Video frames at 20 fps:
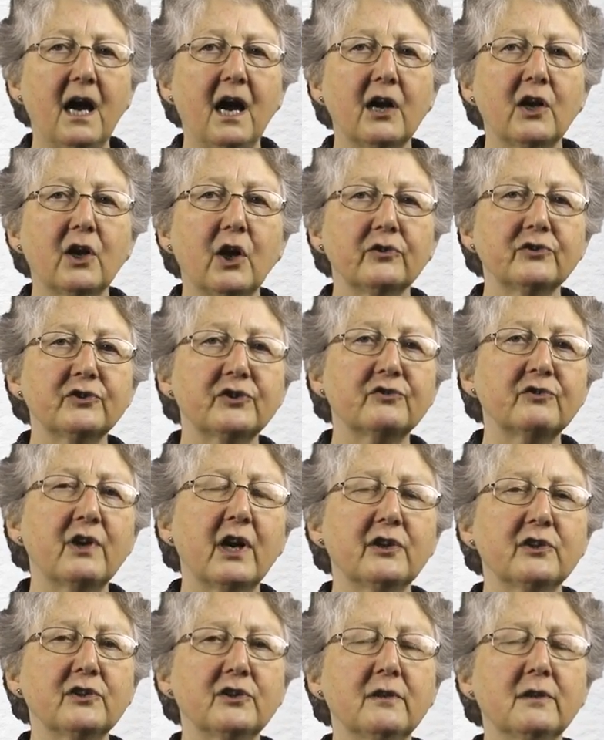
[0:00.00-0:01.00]
A
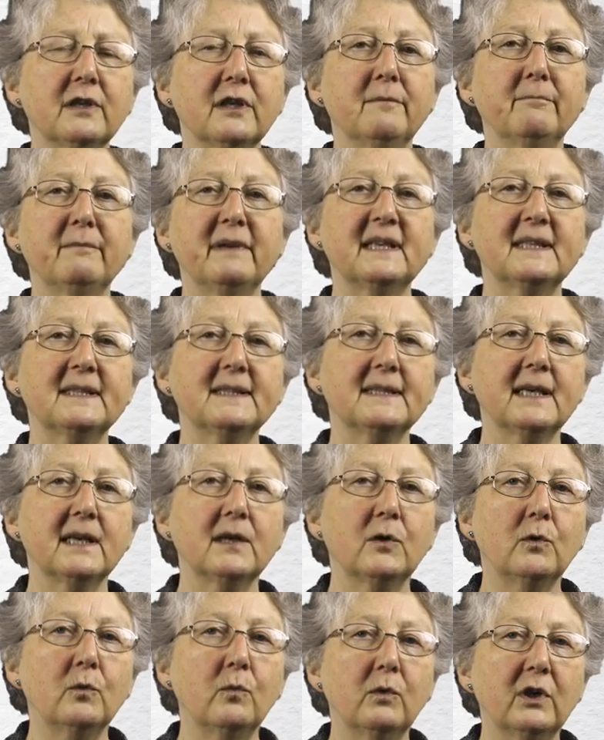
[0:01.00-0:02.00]
construction can be a
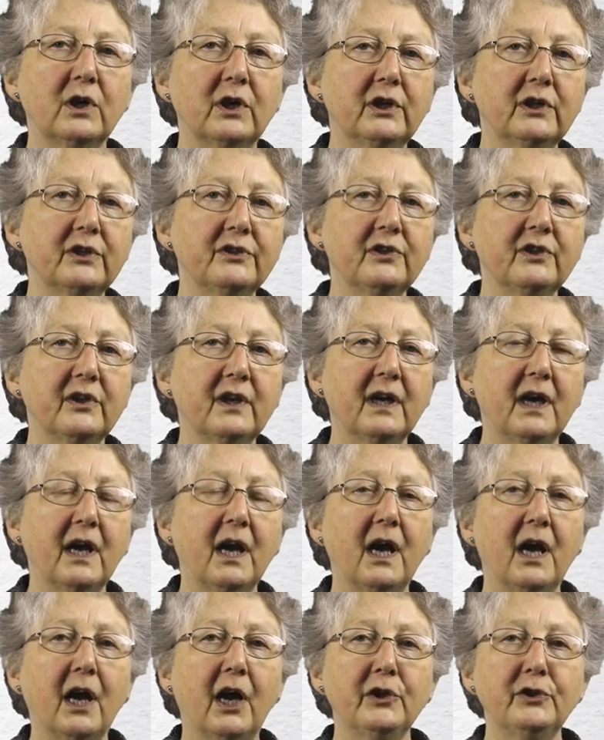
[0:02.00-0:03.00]
single word,
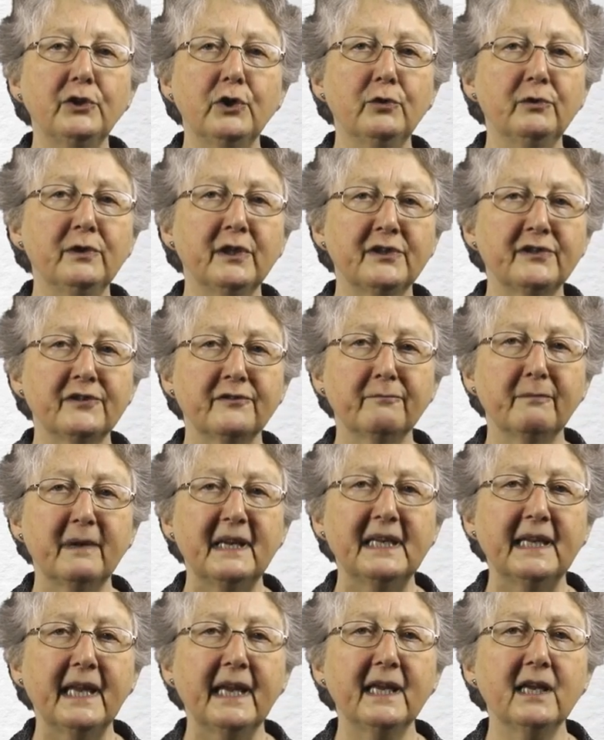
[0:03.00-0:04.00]
a unit of
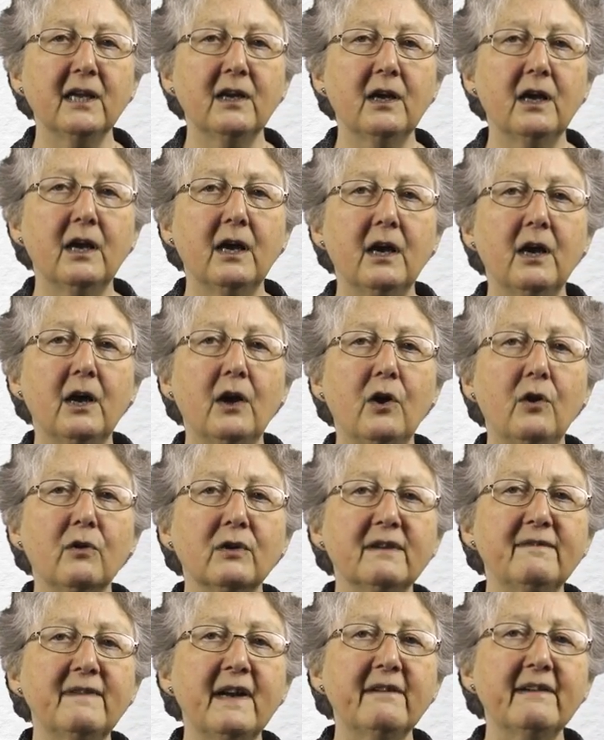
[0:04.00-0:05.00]
meaning,
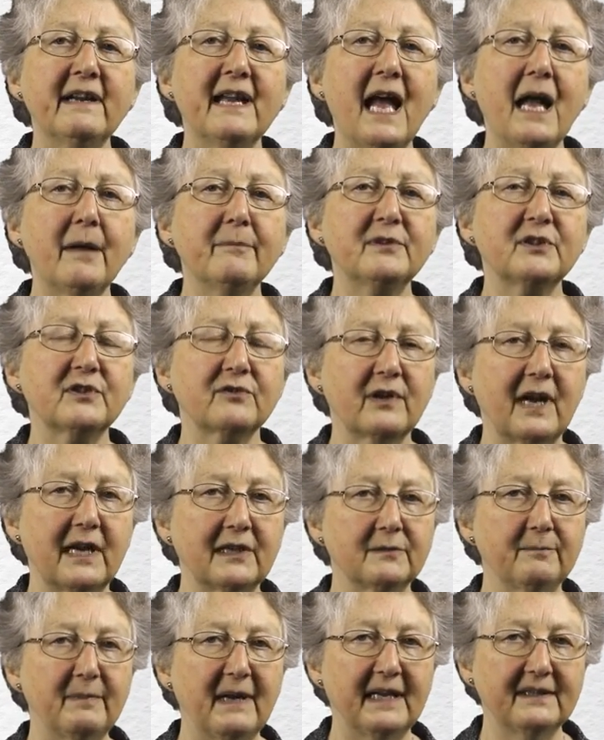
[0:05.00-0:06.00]
or a very
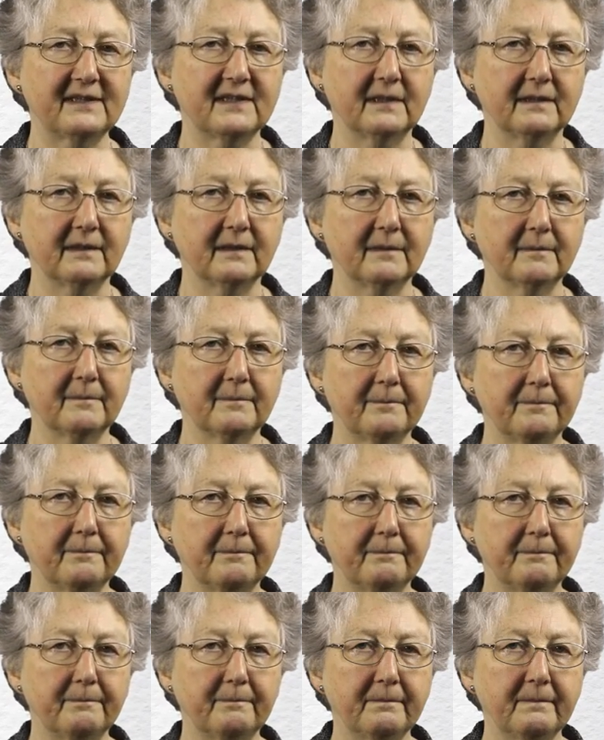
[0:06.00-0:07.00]
abstract pattern.
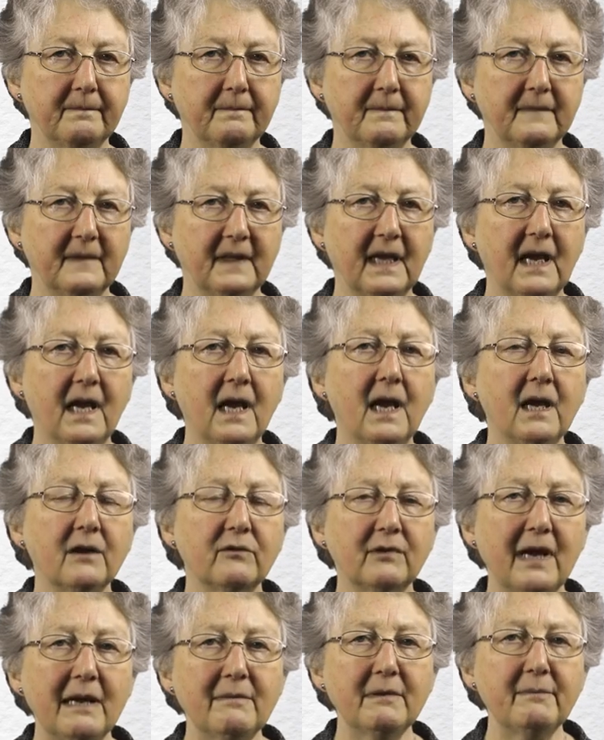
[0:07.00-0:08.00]

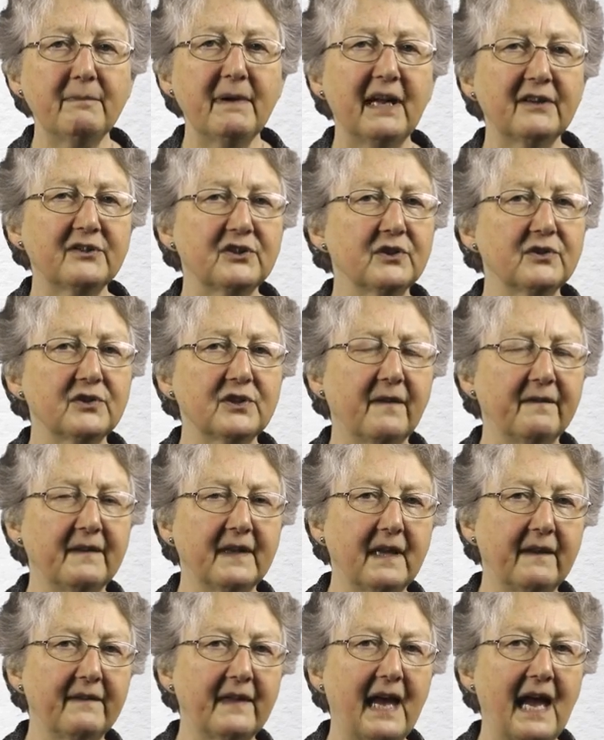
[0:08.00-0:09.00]
Grammar patterns, on
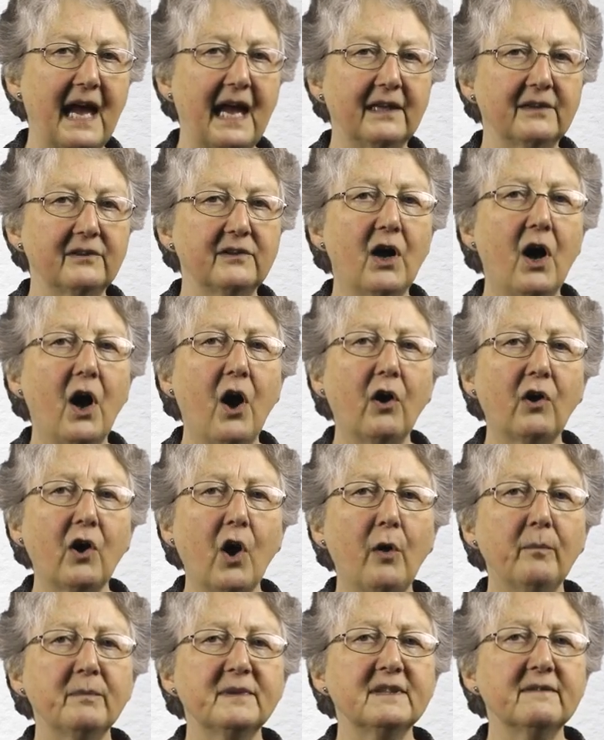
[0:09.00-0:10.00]
the other hand, are
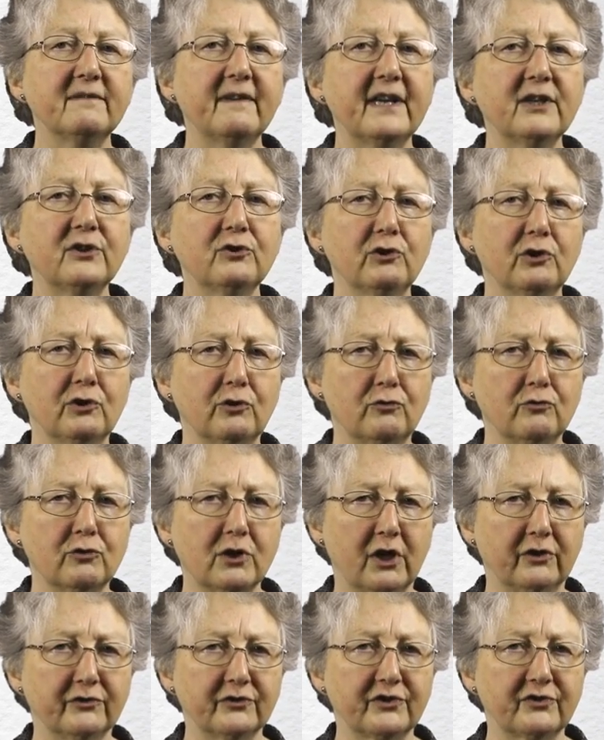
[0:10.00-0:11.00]
observational
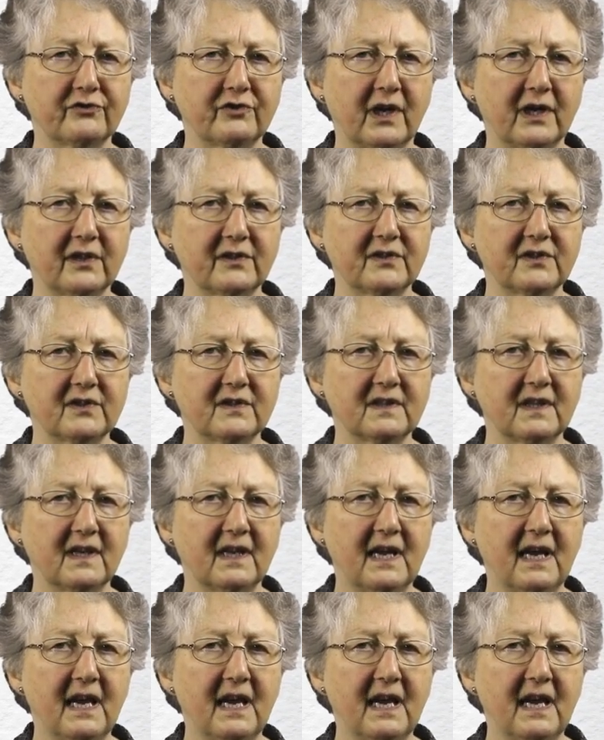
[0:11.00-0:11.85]
constructs.